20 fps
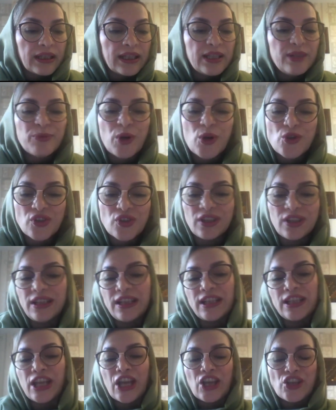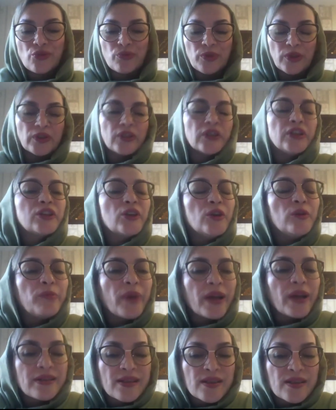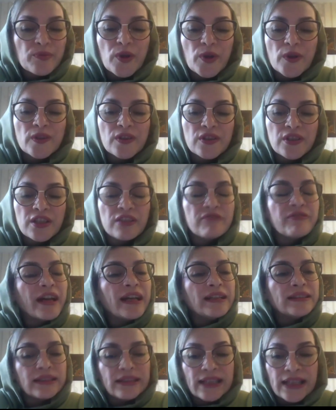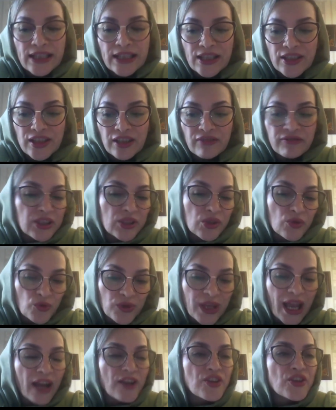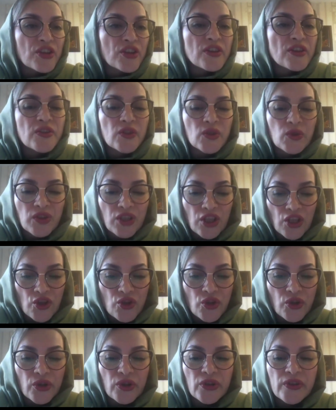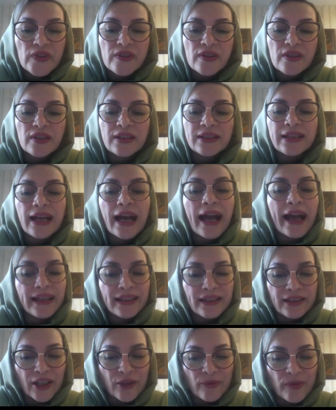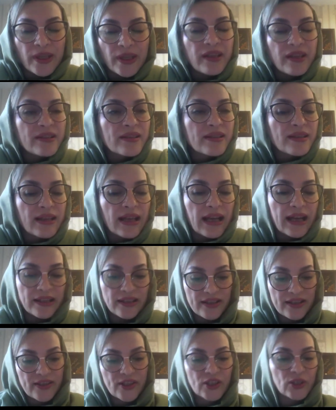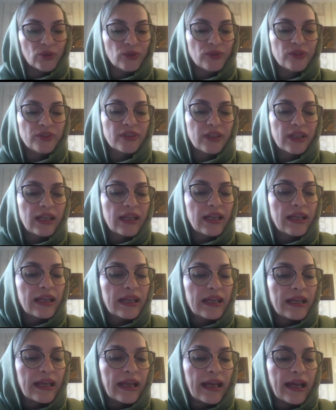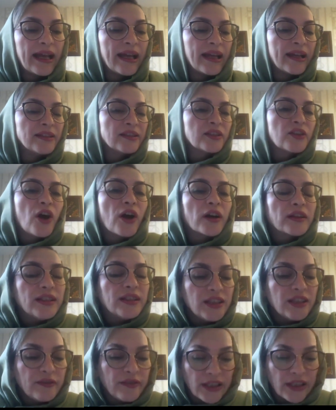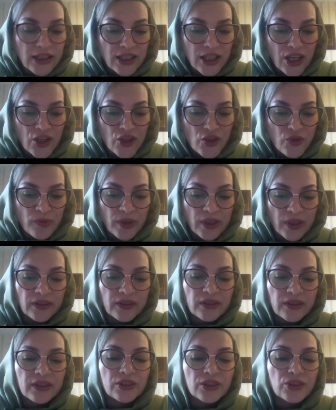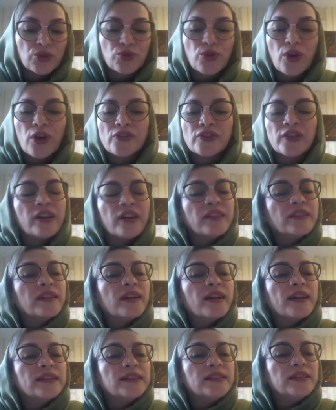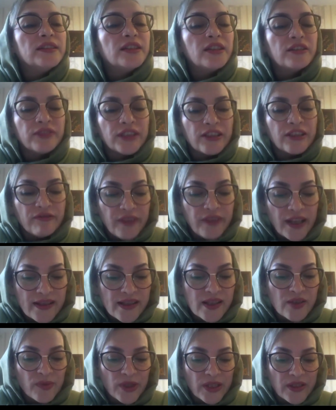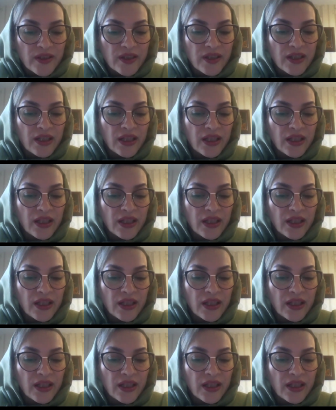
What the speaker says: Emotional engagement encompasses positive and negative reactions to teachers, academics, and schools. And cognitive engagement draws on the idea of investment.